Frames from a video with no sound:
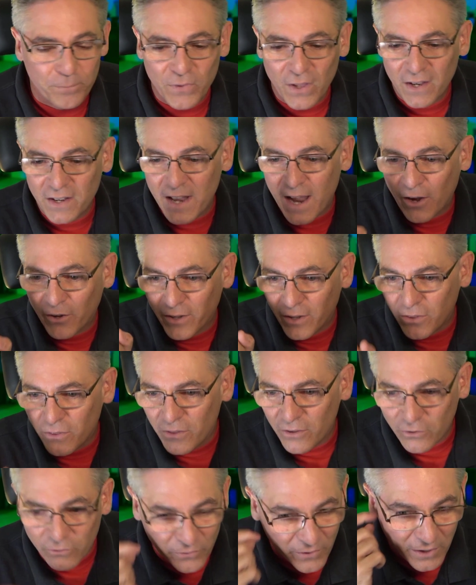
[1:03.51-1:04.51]
Now, in
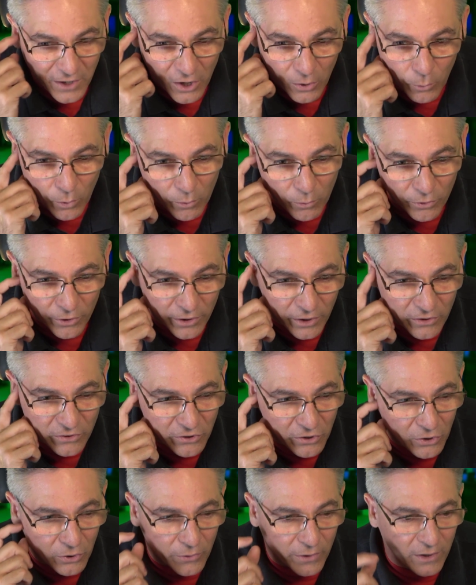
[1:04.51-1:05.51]
this video, what we're going to
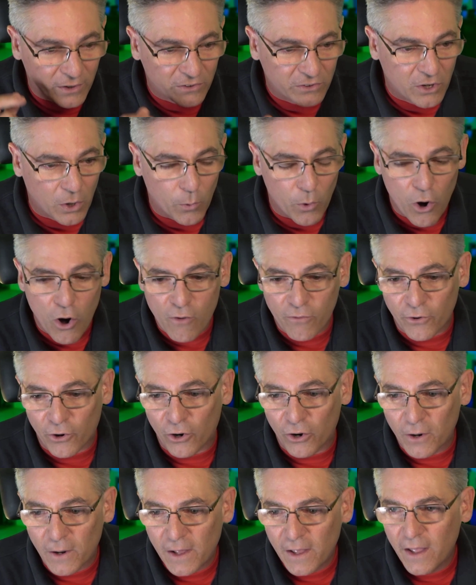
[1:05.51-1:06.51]
do is go over